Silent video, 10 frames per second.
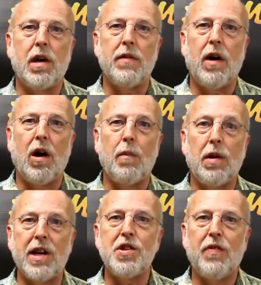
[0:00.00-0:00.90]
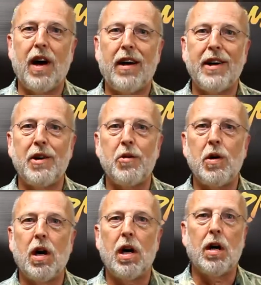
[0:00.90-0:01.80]
our place value
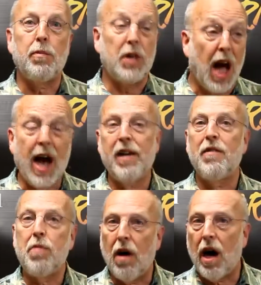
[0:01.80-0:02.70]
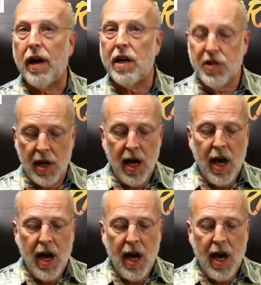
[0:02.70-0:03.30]
line of products,